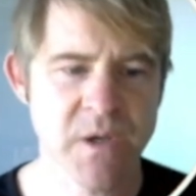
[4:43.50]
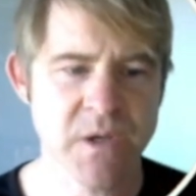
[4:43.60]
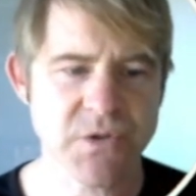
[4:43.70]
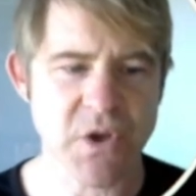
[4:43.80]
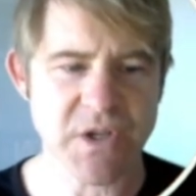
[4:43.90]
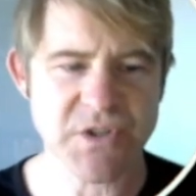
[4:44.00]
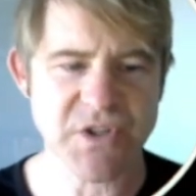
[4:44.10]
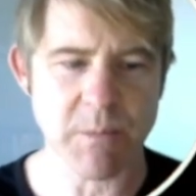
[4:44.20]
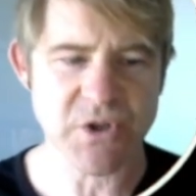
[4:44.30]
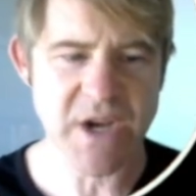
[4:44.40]
So you can just
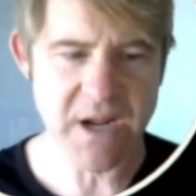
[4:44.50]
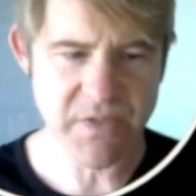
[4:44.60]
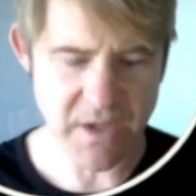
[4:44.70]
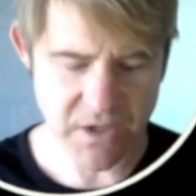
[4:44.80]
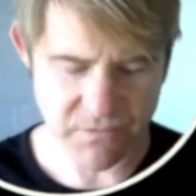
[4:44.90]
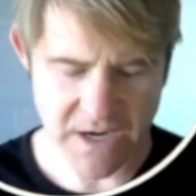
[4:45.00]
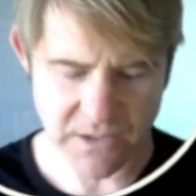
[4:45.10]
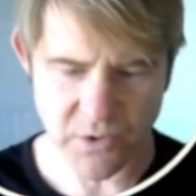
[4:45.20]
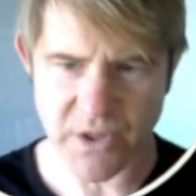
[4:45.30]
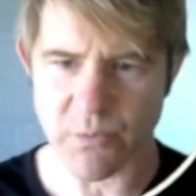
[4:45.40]
double check that you've
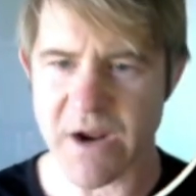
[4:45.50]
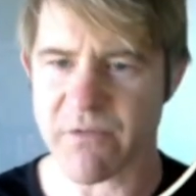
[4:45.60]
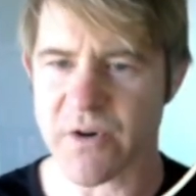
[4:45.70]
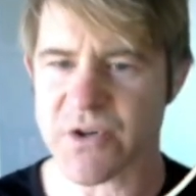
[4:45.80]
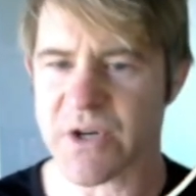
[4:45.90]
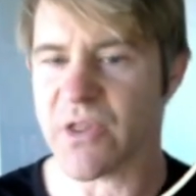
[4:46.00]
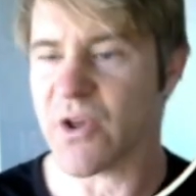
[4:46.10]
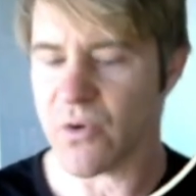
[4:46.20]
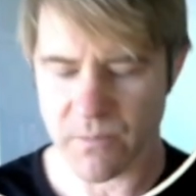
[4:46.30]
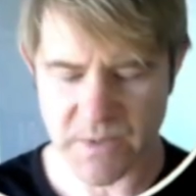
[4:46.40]
downloaded the right version,
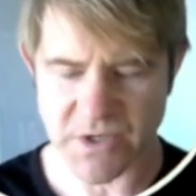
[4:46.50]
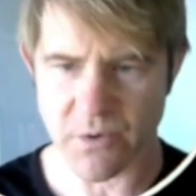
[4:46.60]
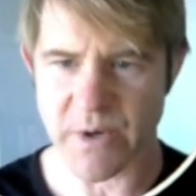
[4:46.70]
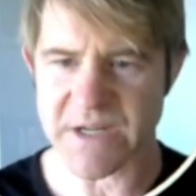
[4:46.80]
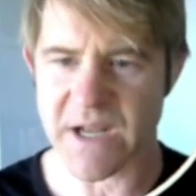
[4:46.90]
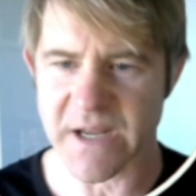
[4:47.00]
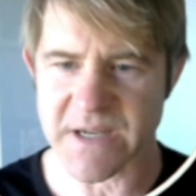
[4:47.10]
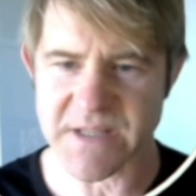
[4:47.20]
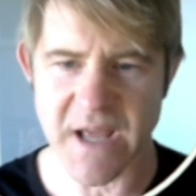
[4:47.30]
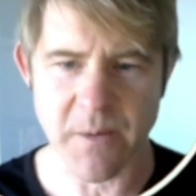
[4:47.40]
although it's already telling
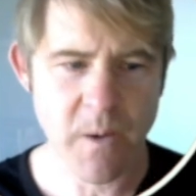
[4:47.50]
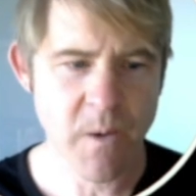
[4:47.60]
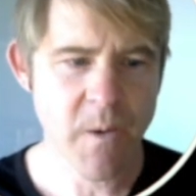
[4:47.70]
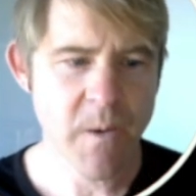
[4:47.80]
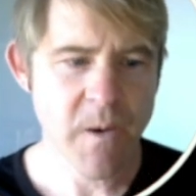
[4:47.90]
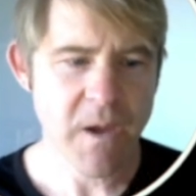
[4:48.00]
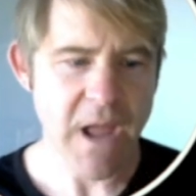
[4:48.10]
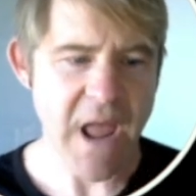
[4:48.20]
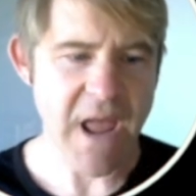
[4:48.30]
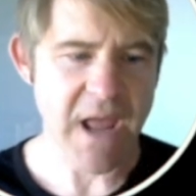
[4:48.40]
us that.
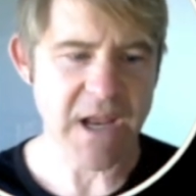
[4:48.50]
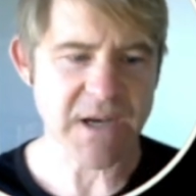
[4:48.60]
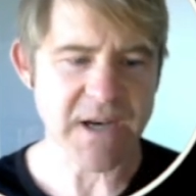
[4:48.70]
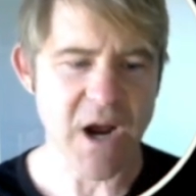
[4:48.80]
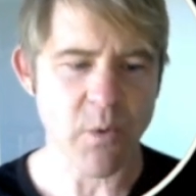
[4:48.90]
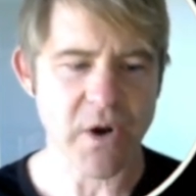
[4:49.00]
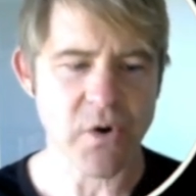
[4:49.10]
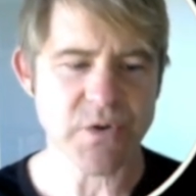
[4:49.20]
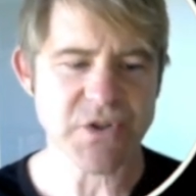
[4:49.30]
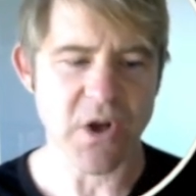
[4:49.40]
And now we're going to
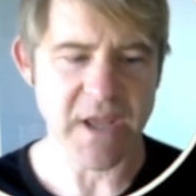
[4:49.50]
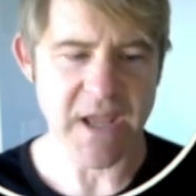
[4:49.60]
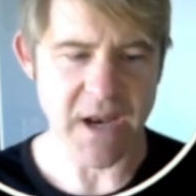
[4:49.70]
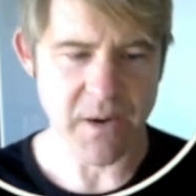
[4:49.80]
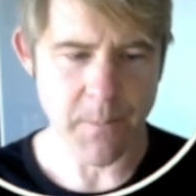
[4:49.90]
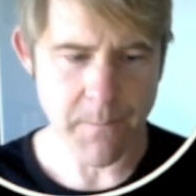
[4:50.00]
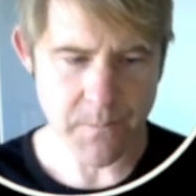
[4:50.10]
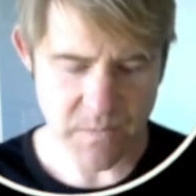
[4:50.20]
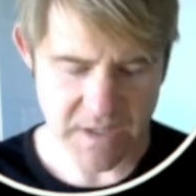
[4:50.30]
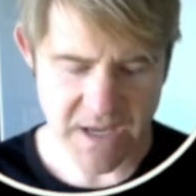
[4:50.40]
install Git.
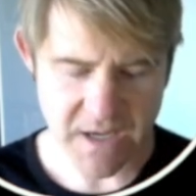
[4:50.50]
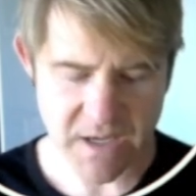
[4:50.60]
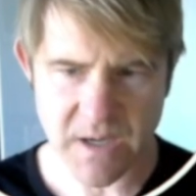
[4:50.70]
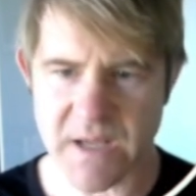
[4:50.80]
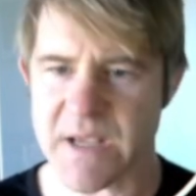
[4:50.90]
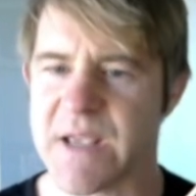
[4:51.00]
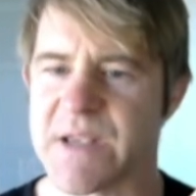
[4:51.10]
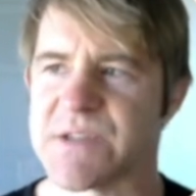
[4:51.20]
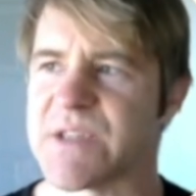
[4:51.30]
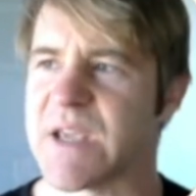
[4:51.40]
Git
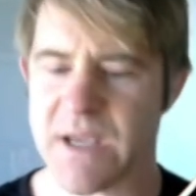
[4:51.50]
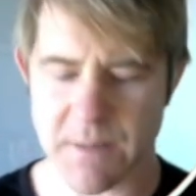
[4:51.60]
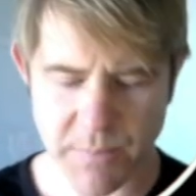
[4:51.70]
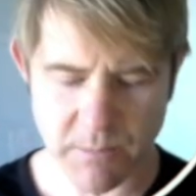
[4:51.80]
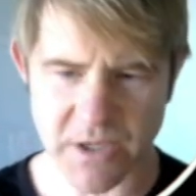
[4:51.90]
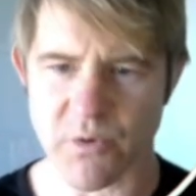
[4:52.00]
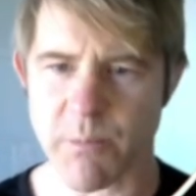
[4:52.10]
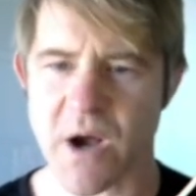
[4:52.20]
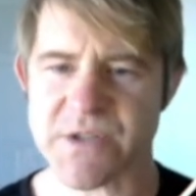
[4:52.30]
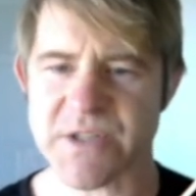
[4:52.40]
is the public
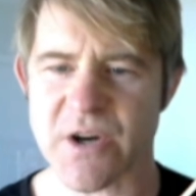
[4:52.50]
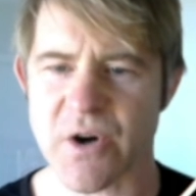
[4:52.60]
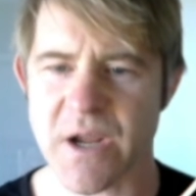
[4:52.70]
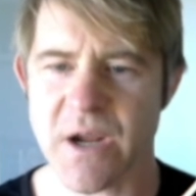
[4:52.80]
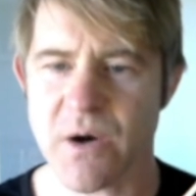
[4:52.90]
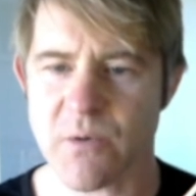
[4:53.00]
repository